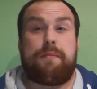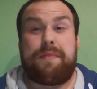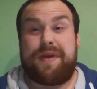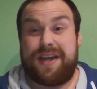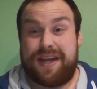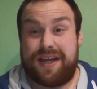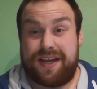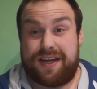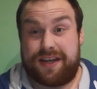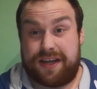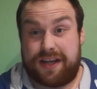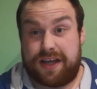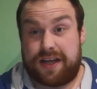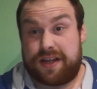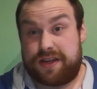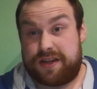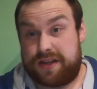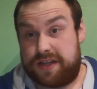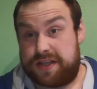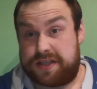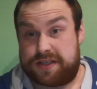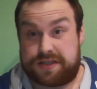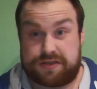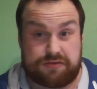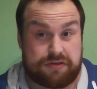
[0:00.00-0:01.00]
in
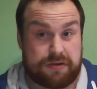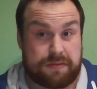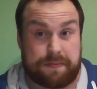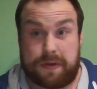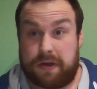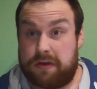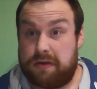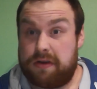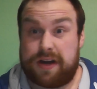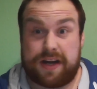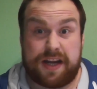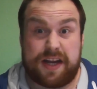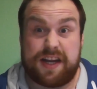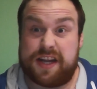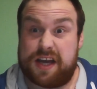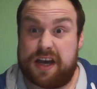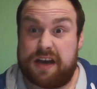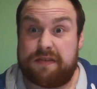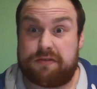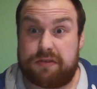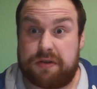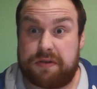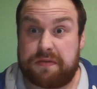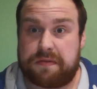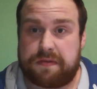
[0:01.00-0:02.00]
this dripper, and any
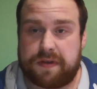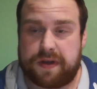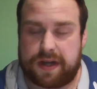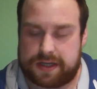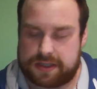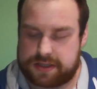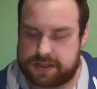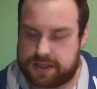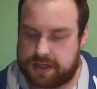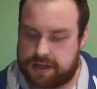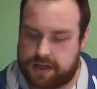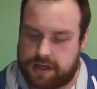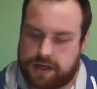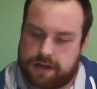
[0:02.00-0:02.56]
other in fact.